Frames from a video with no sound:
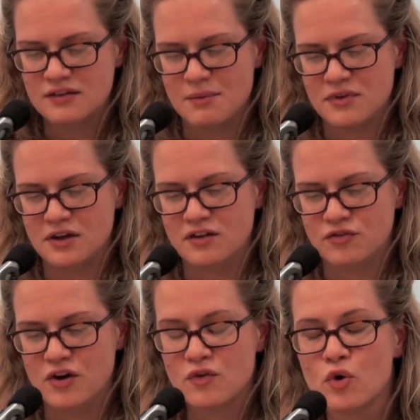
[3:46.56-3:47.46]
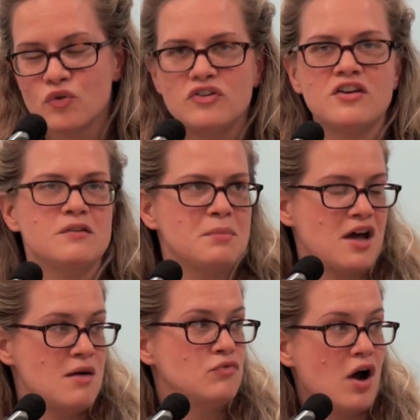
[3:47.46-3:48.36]
something different. Of course, it does
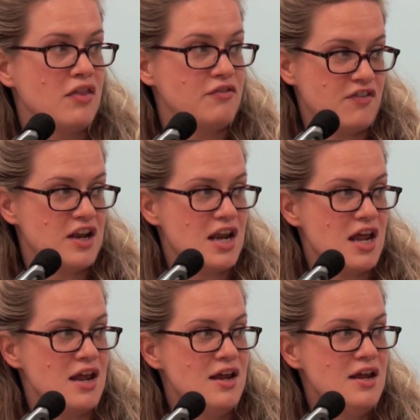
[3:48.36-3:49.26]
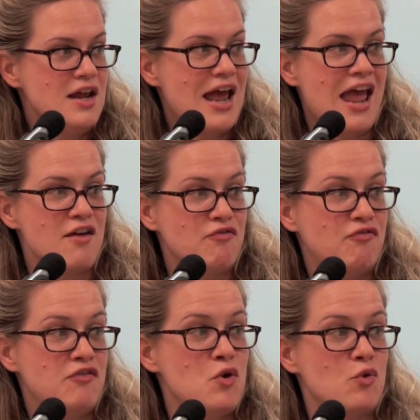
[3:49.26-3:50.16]
become rather funny
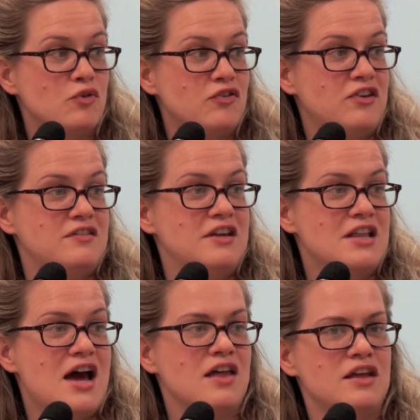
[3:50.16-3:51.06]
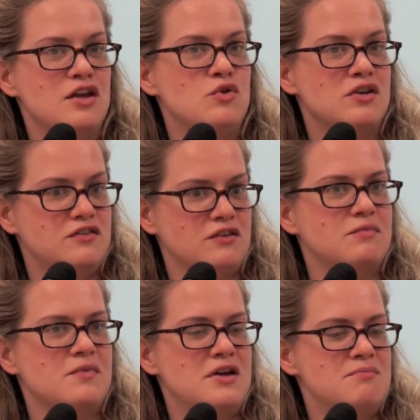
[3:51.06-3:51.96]
if you're sitting there. I think you can sort
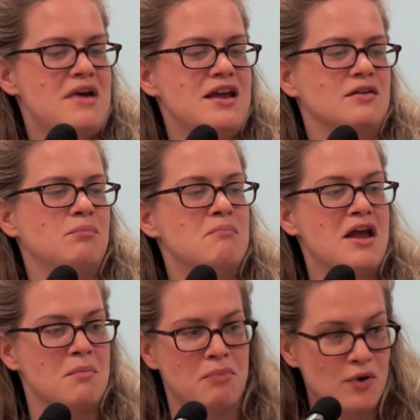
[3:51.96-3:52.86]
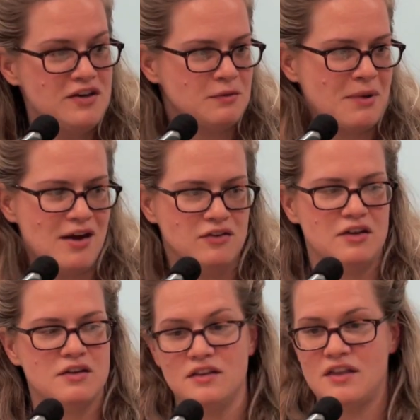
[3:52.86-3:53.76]
of make a point about
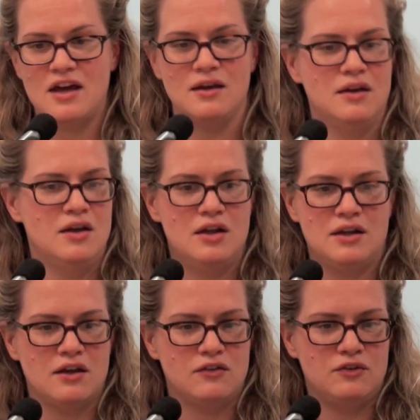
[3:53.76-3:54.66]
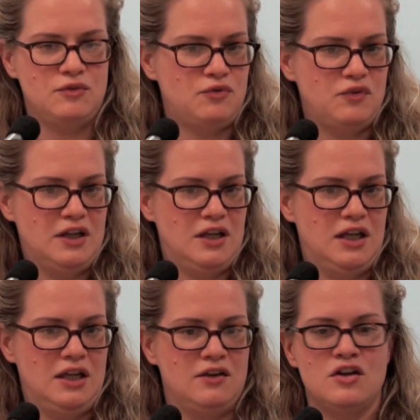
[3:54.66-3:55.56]
it, that they're like sort of,
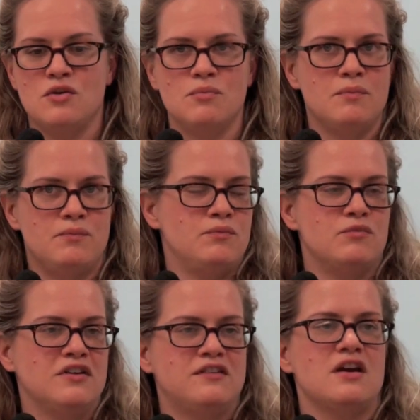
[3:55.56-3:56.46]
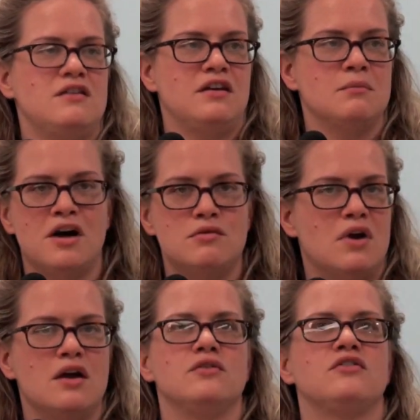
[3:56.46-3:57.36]
you know, reciting by
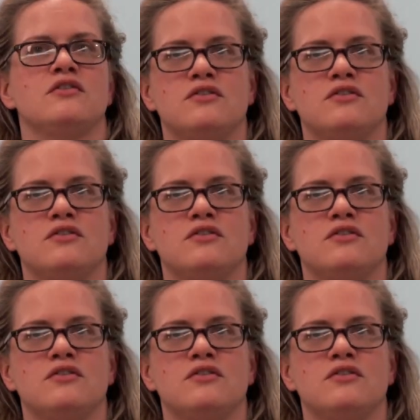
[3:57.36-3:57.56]
rote a